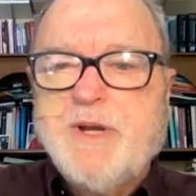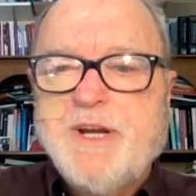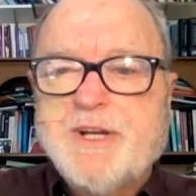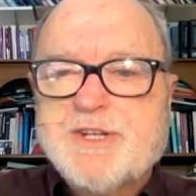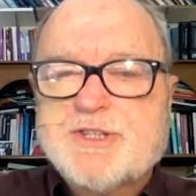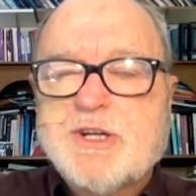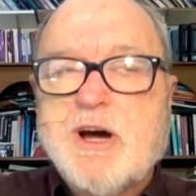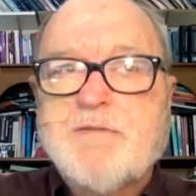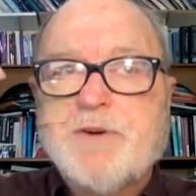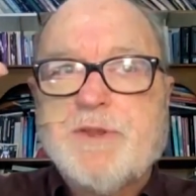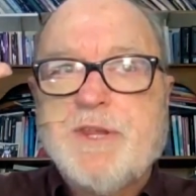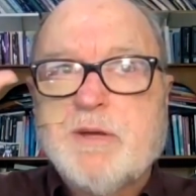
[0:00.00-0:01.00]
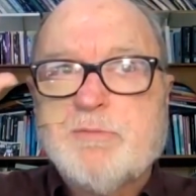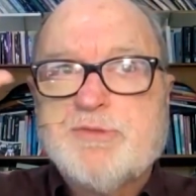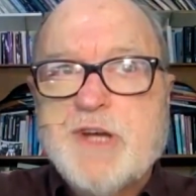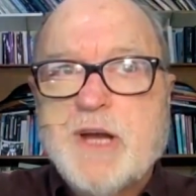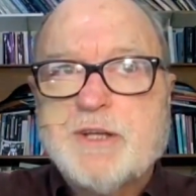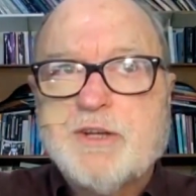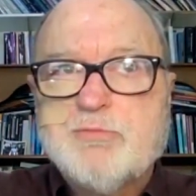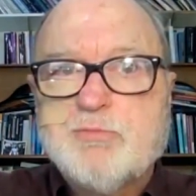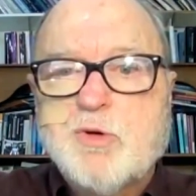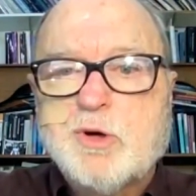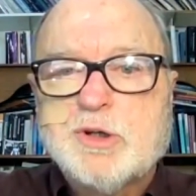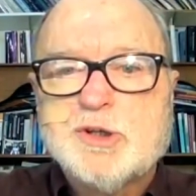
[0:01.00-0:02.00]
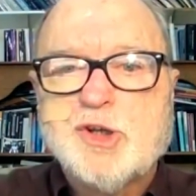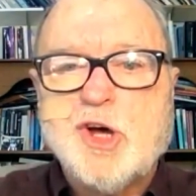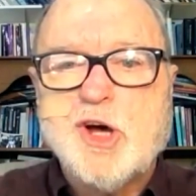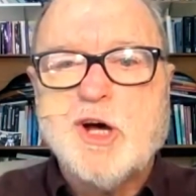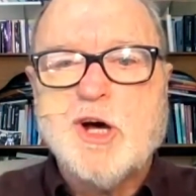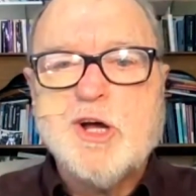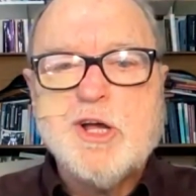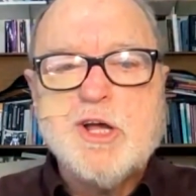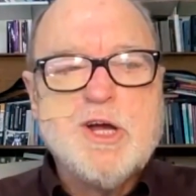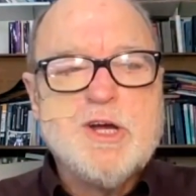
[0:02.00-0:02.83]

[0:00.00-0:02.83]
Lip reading: we discover the objective moral law